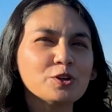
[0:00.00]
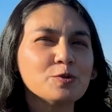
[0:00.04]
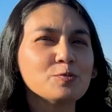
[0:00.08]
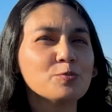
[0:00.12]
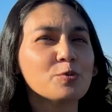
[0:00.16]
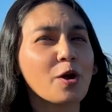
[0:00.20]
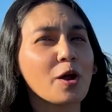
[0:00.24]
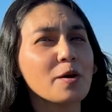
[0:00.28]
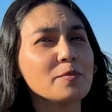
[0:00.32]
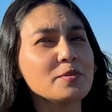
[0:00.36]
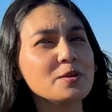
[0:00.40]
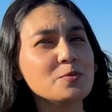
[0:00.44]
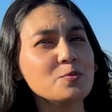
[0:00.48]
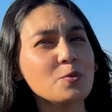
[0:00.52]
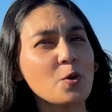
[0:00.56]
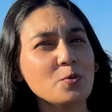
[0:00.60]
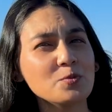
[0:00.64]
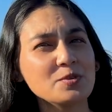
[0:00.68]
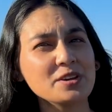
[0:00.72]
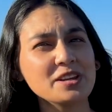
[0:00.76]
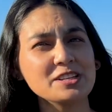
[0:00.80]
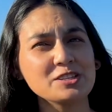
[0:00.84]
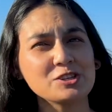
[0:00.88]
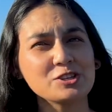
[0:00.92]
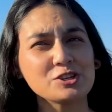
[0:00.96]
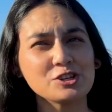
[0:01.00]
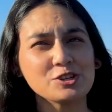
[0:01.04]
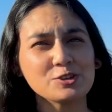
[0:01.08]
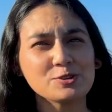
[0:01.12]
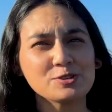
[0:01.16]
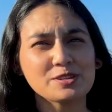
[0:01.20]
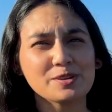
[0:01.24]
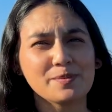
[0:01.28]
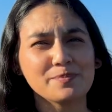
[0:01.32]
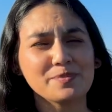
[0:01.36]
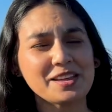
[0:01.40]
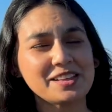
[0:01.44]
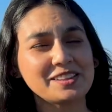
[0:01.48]
you probably won't need to use
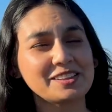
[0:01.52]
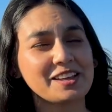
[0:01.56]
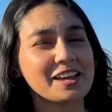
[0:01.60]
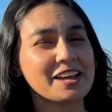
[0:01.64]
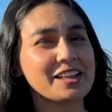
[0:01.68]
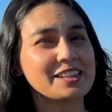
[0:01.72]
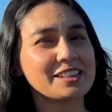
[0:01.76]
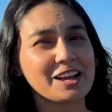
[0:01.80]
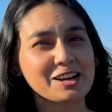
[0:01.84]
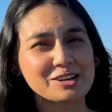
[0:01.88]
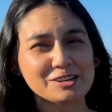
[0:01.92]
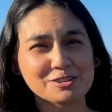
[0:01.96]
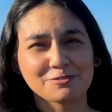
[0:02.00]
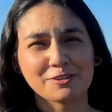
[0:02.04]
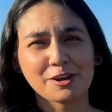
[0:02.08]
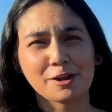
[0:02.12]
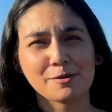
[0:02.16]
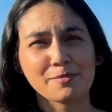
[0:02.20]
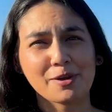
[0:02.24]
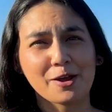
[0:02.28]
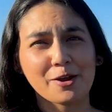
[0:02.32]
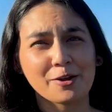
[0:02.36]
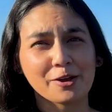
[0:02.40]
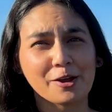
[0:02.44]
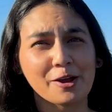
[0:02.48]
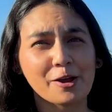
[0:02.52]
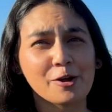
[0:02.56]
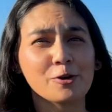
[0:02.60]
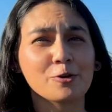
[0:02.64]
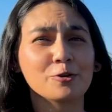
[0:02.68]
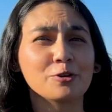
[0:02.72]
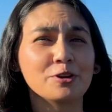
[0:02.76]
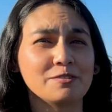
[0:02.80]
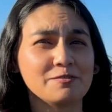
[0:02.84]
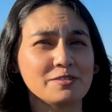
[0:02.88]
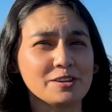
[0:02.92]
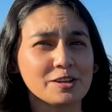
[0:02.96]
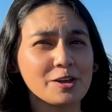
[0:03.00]
something like Electrify America or
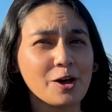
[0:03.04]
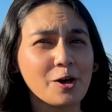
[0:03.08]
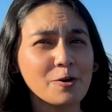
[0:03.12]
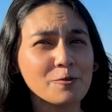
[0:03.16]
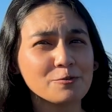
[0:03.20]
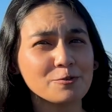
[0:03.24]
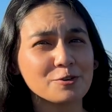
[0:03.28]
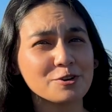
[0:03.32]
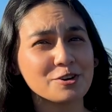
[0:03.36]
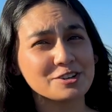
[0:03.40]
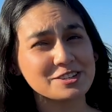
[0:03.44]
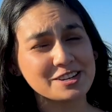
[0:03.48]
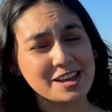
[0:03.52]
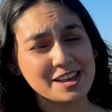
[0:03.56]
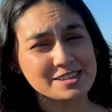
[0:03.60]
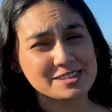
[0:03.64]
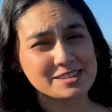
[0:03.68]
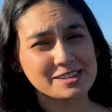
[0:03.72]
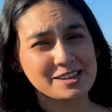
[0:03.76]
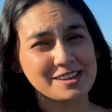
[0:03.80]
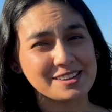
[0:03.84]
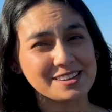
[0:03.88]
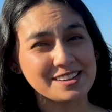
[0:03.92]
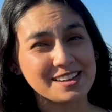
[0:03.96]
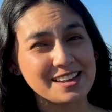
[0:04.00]
EVgo for your Tesla.